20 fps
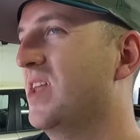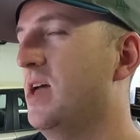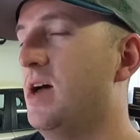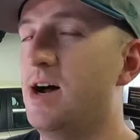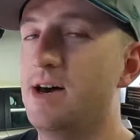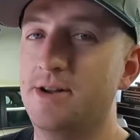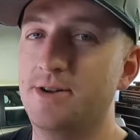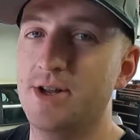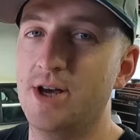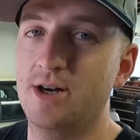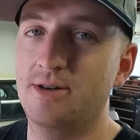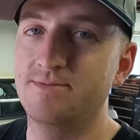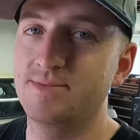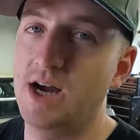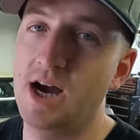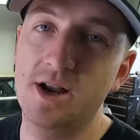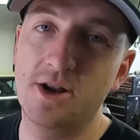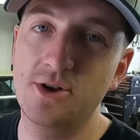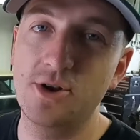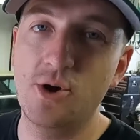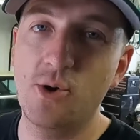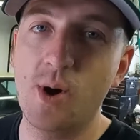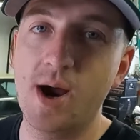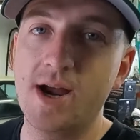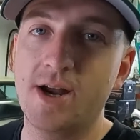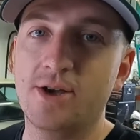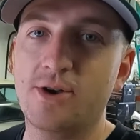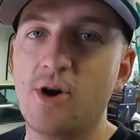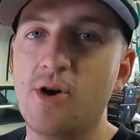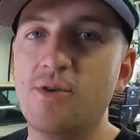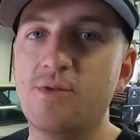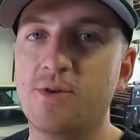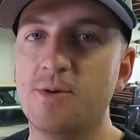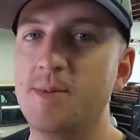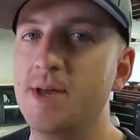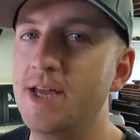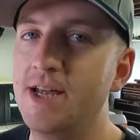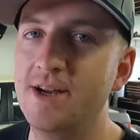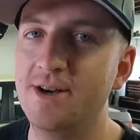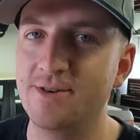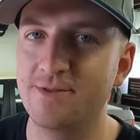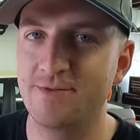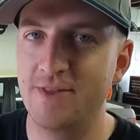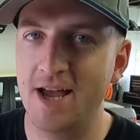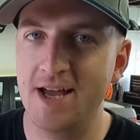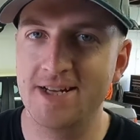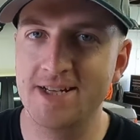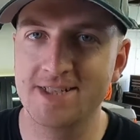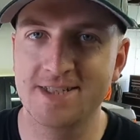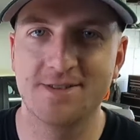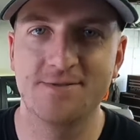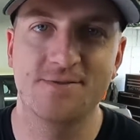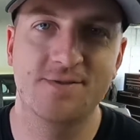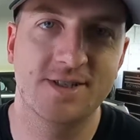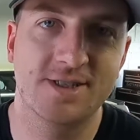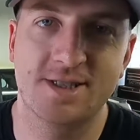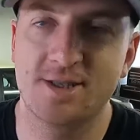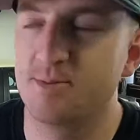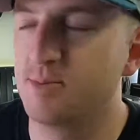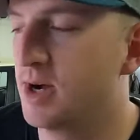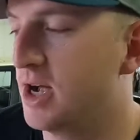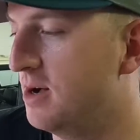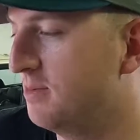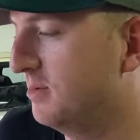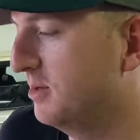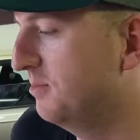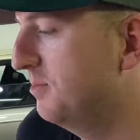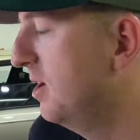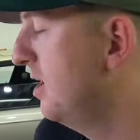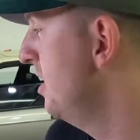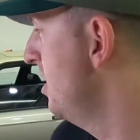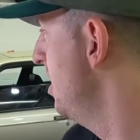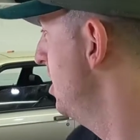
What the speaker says: I don't know. I don't know where to go from here if that doesn't fix the problem.